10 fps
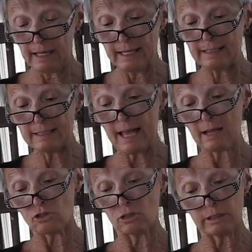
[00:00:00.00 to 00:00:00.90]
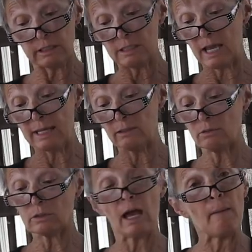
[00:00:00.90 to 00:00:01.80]
and it's actually
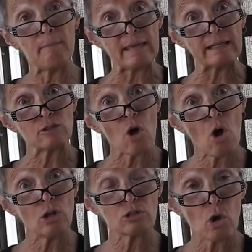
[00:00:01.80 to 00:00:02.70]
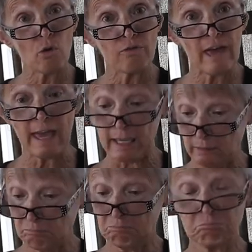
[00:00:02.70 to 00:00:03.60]
entitled A Man Called Ove,"
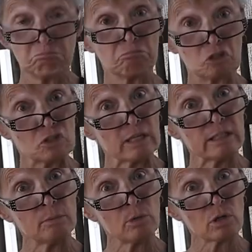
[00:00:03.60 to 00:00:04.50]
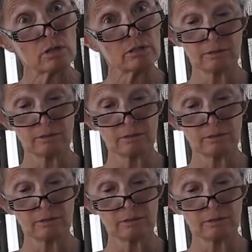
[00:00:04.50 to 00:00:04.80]
just like the book.